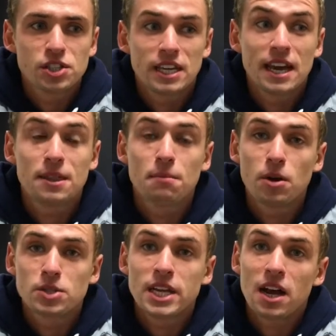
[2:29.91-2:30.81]
to get the
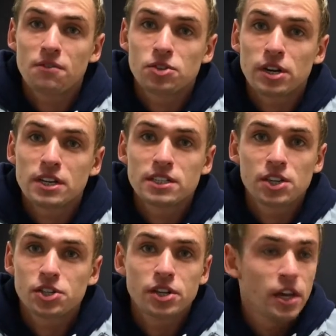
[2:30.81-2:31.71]
most out of the training
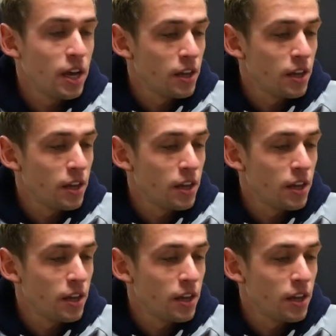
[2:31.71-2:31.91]
session.